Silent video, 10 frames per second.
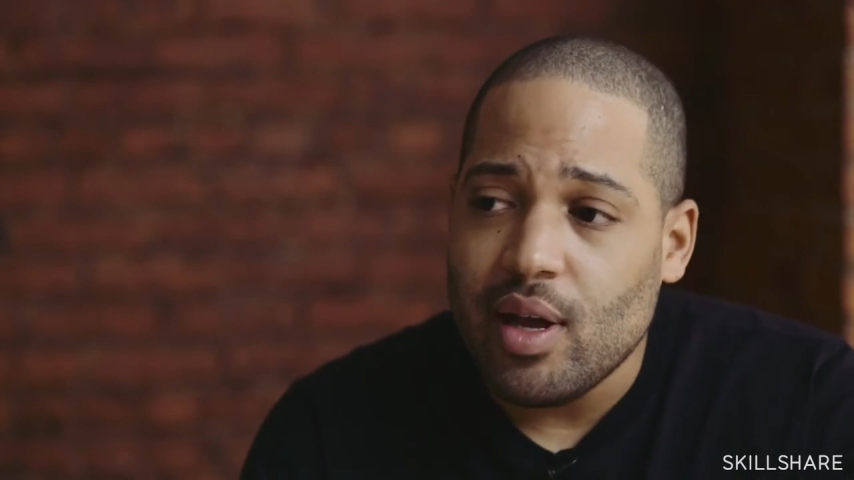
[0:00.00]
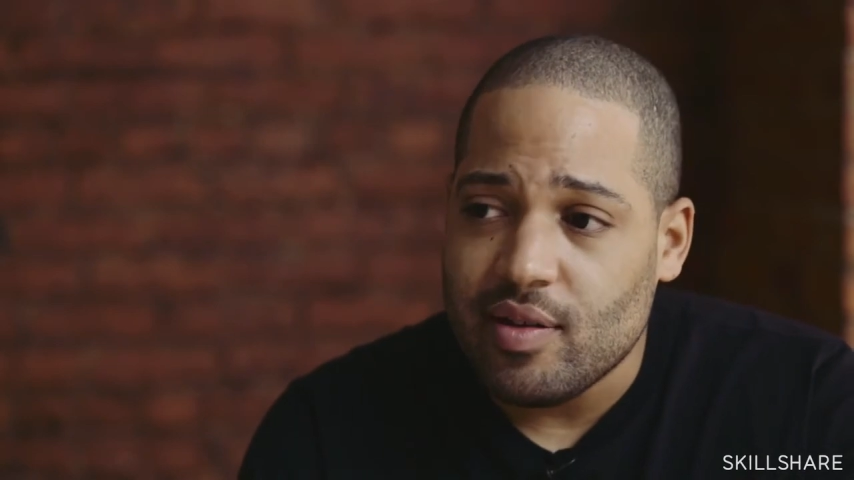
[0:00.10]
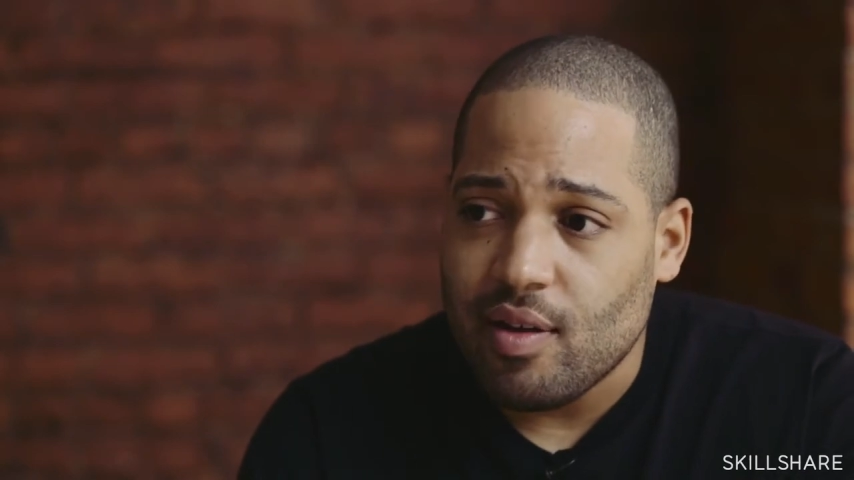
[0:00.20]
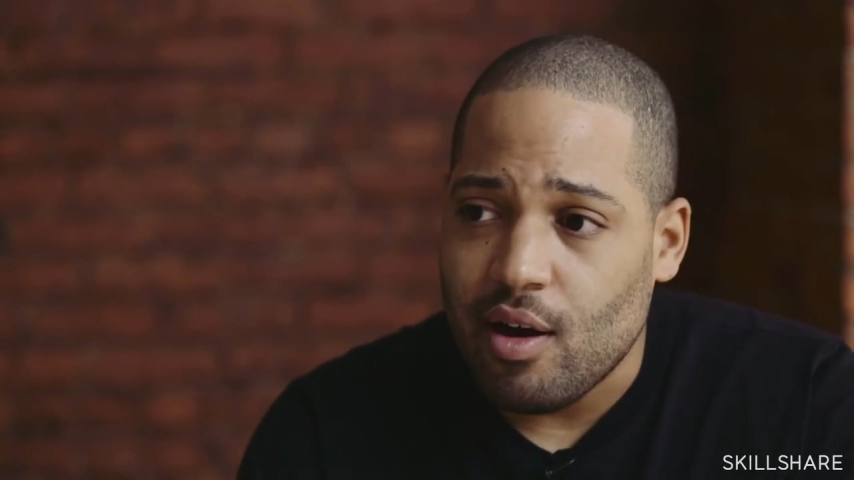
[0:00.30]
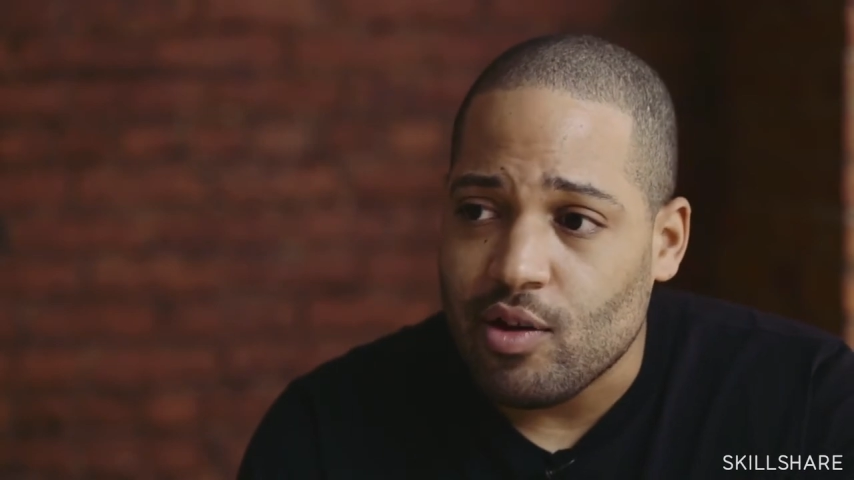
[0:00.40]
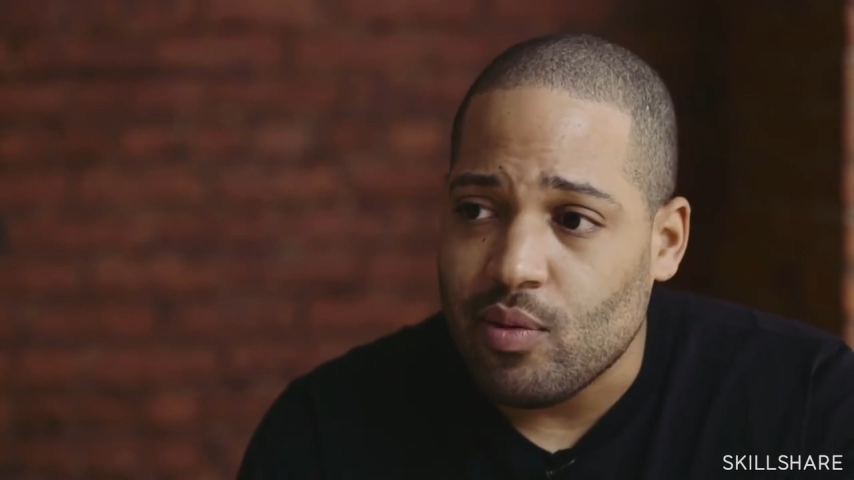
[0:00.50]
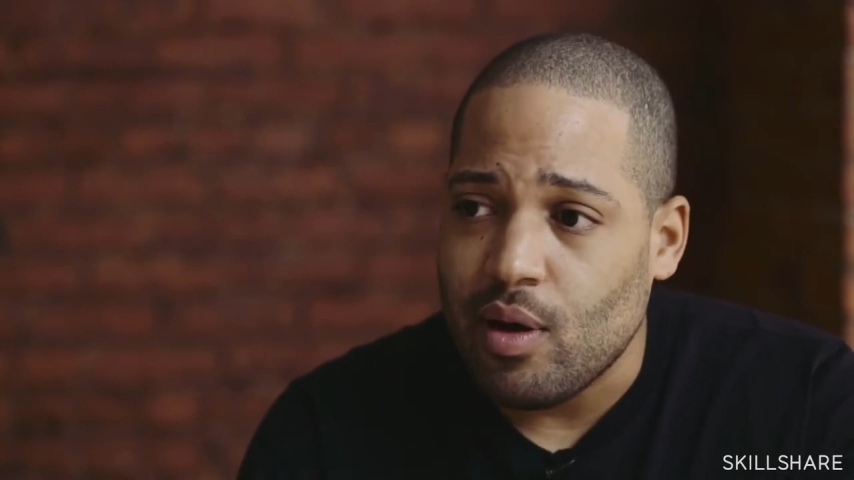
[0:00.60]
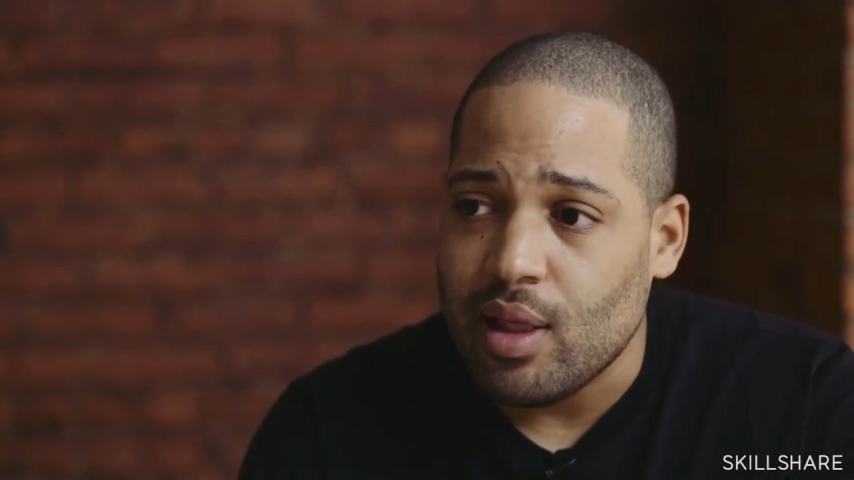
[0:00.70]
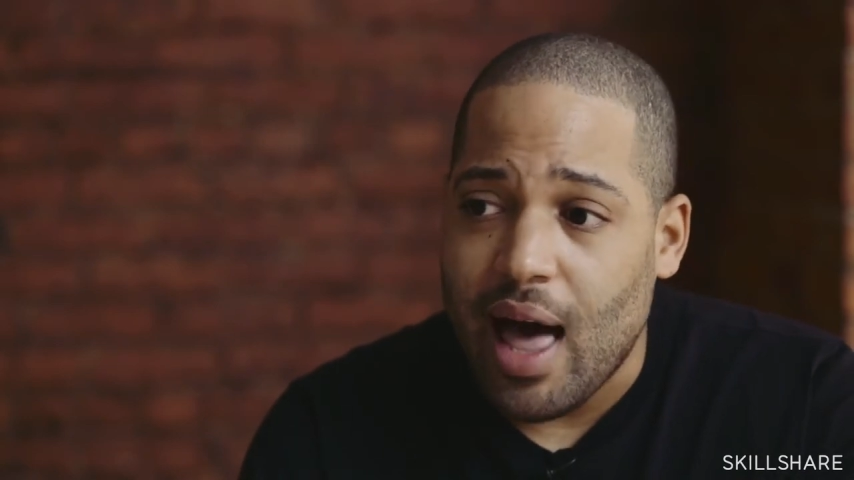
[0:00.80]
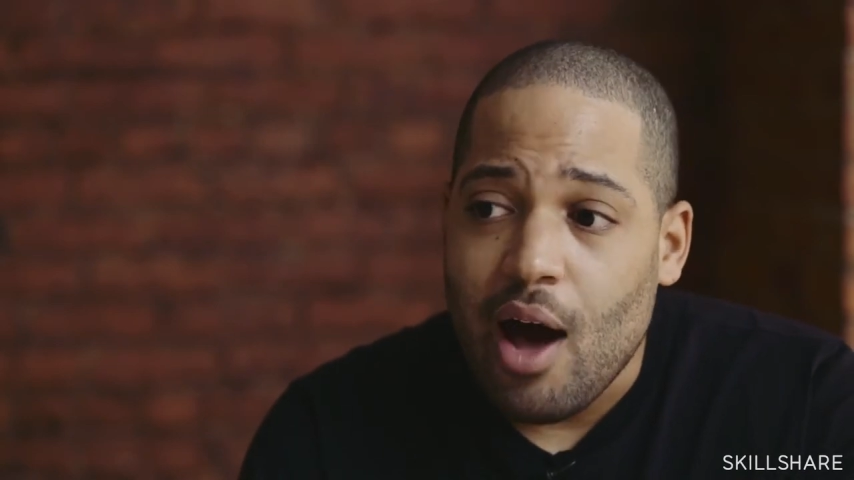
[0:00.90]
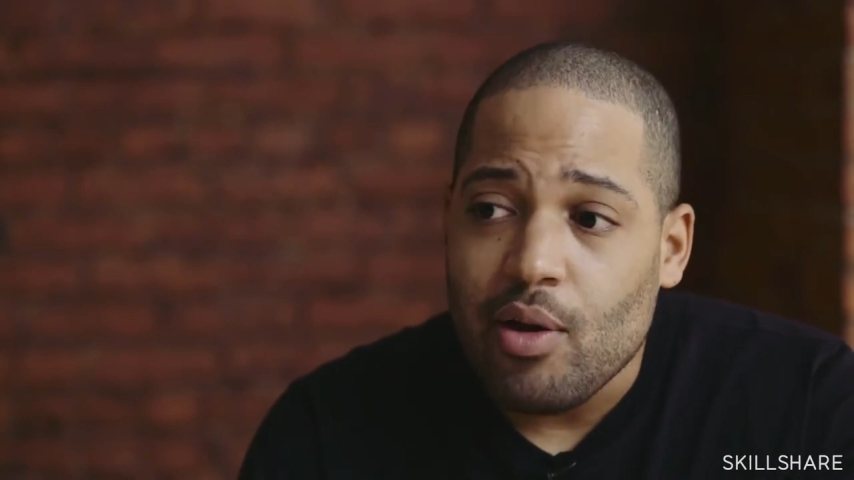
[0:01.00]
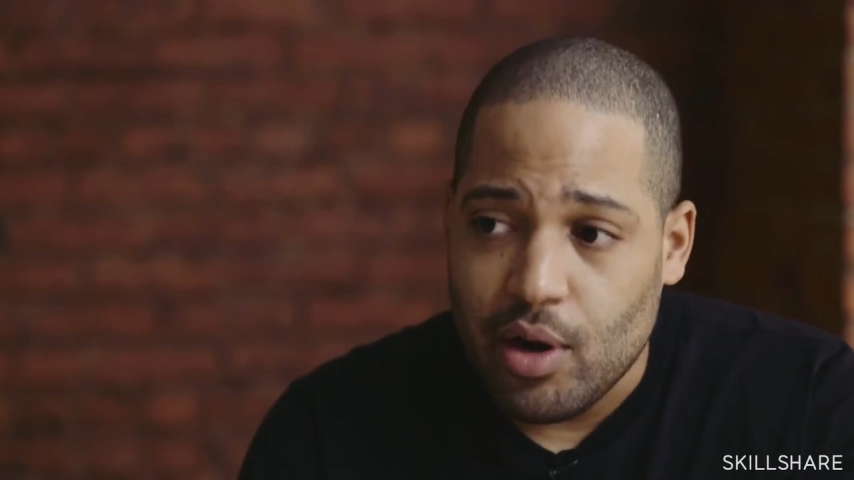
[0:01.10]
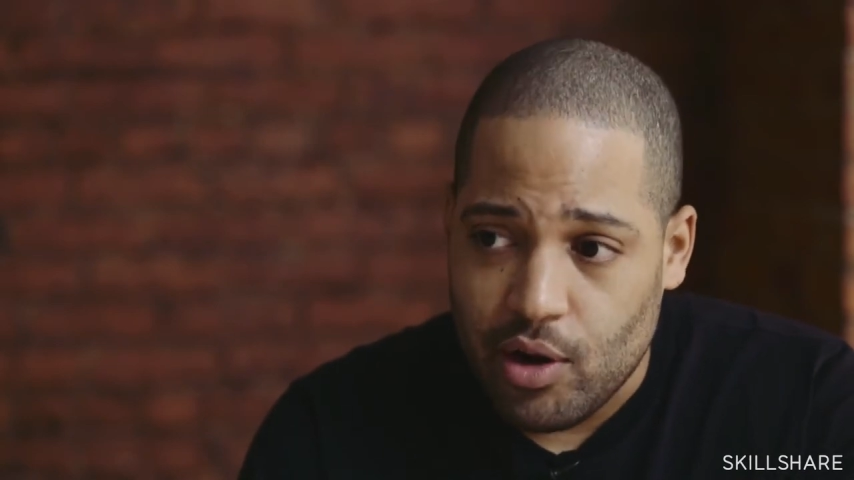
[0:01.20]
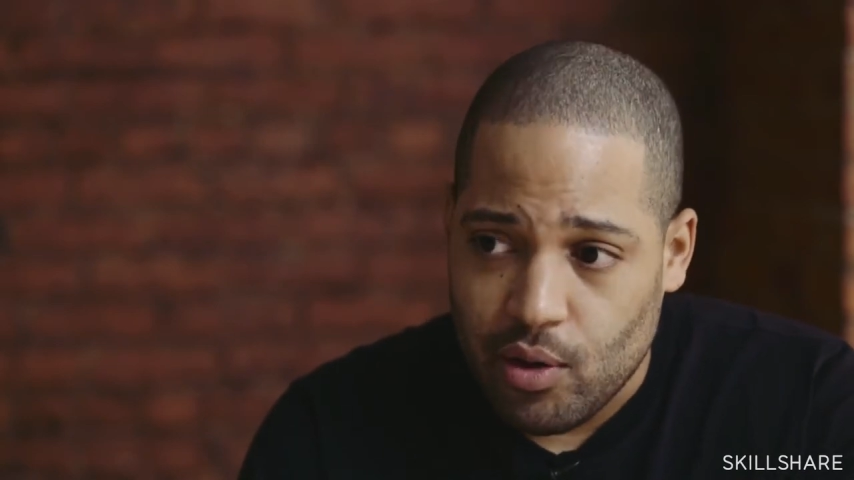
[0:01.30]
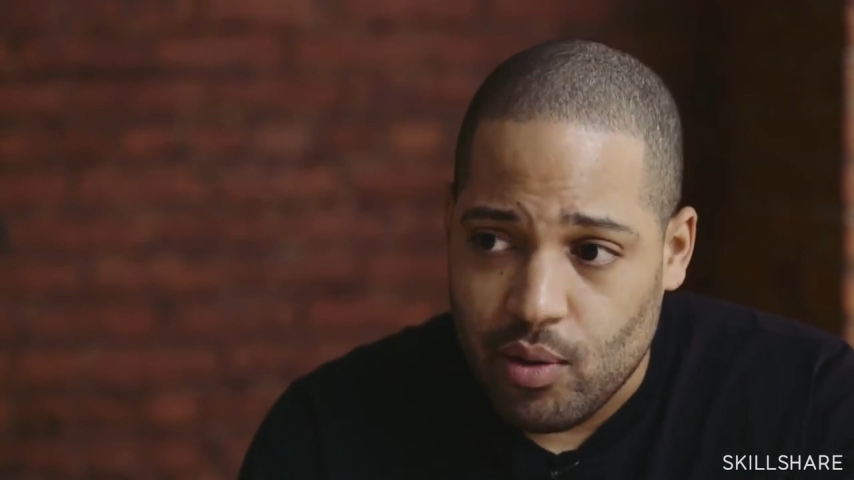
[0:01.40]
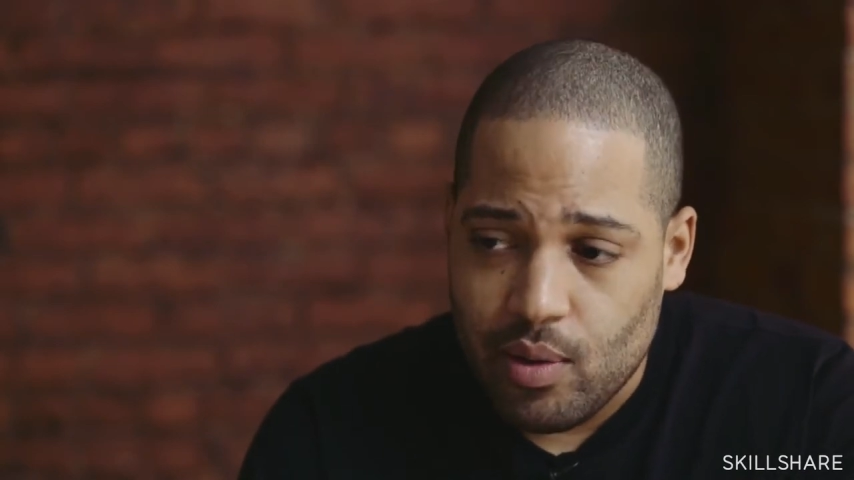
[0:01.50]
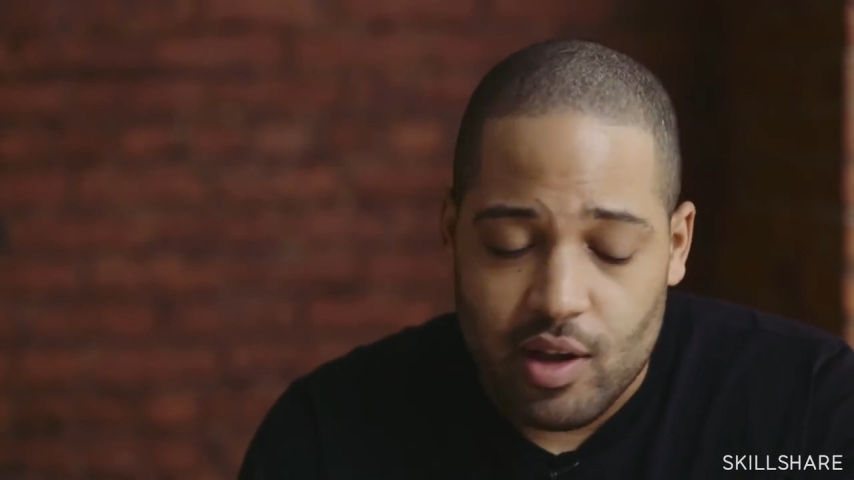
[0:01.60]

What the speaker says: DSLRs will allow you to do,